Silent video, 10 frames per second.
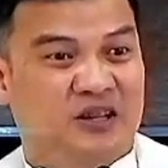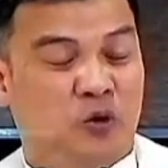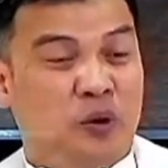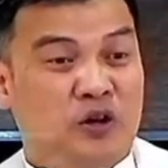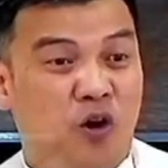
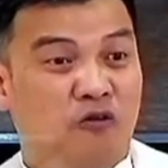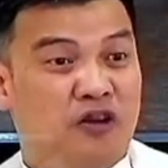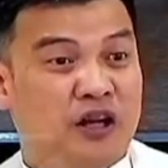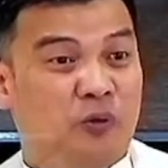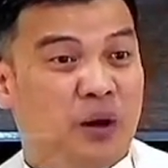We know
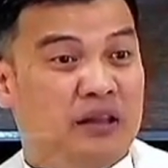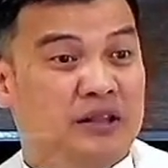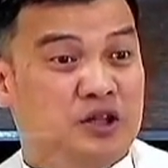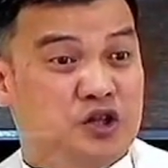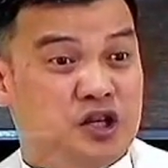very well
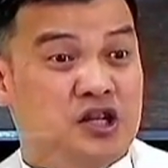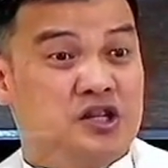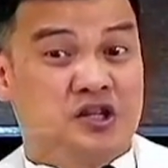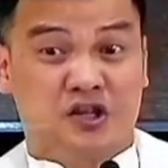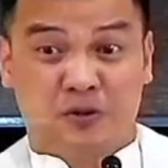that
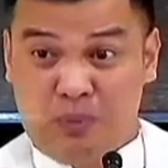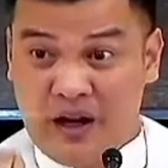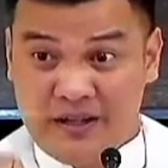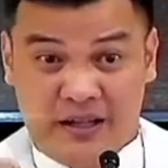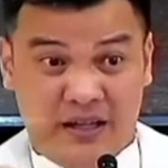Jesus'
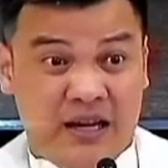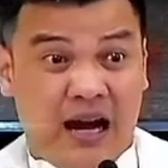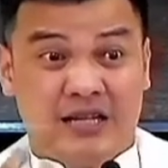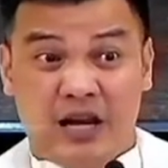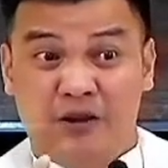body,
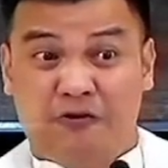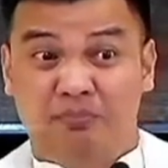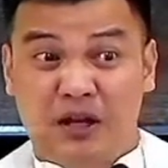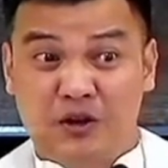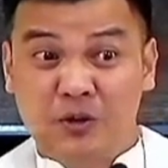aside
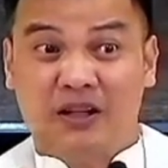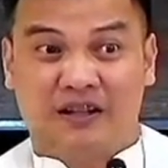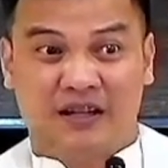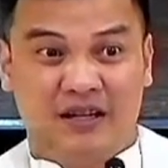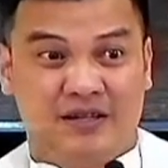from the
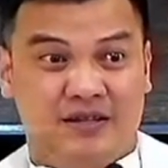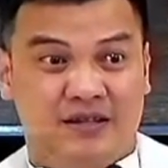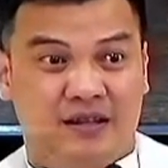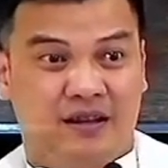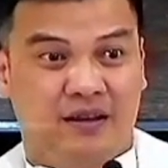
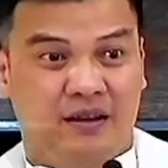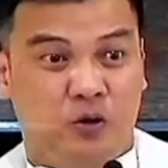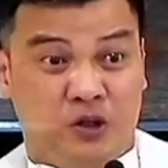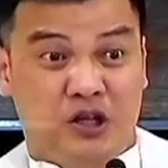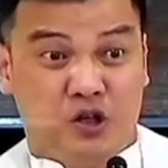Eucharist,
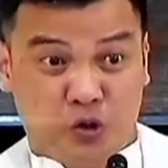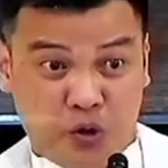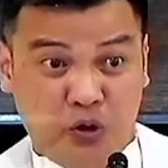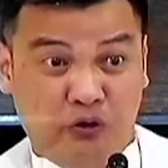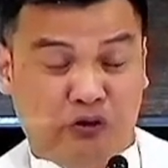which is
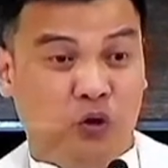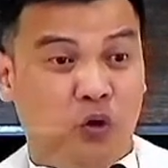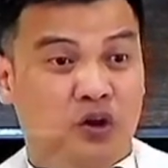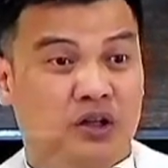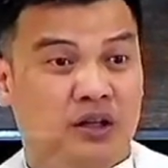true
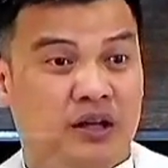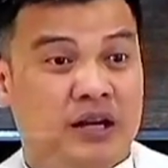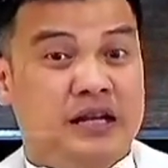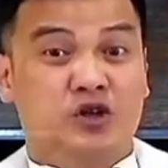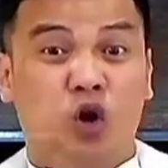food,
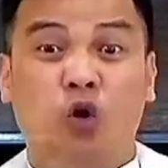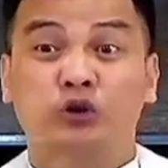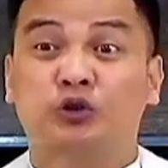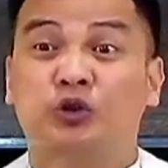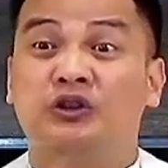is
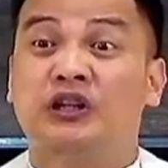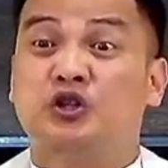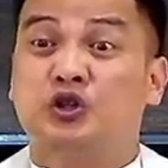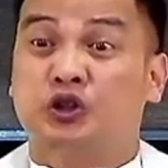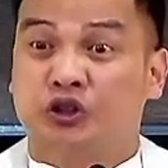also the
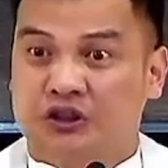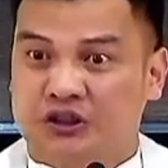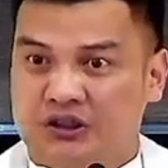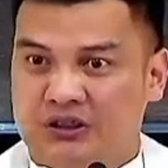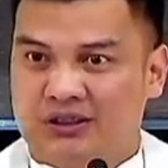
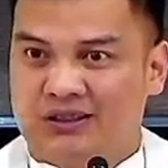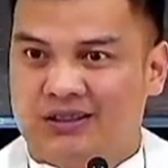church.